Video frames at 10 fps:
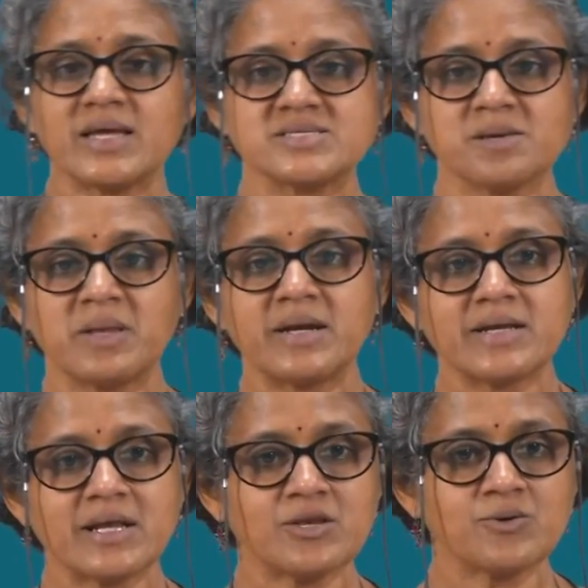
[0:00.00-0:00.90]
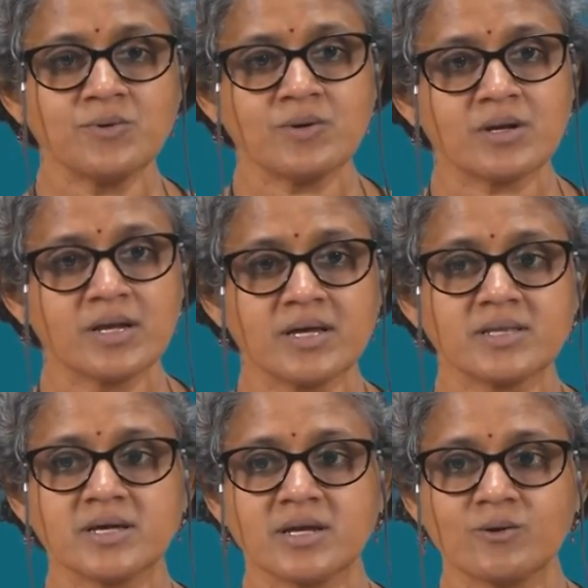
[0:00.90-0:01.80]
leg's ability to clear
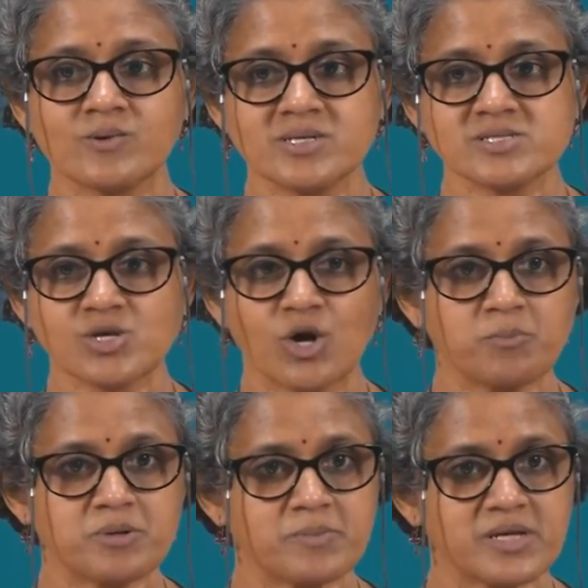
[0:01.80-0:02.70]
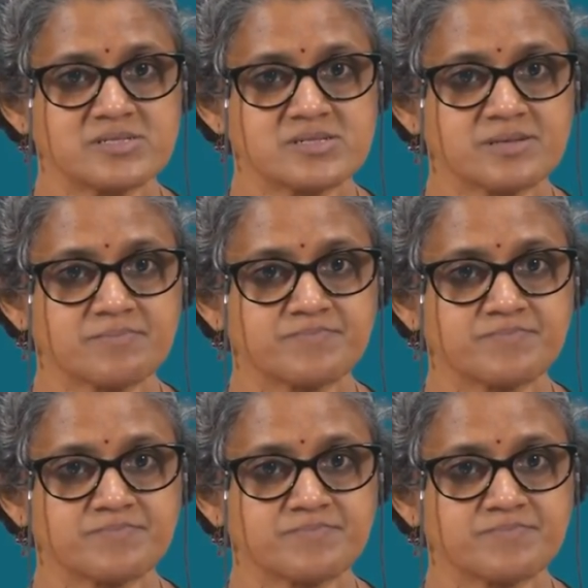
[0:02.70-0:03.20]
the ground is compromised.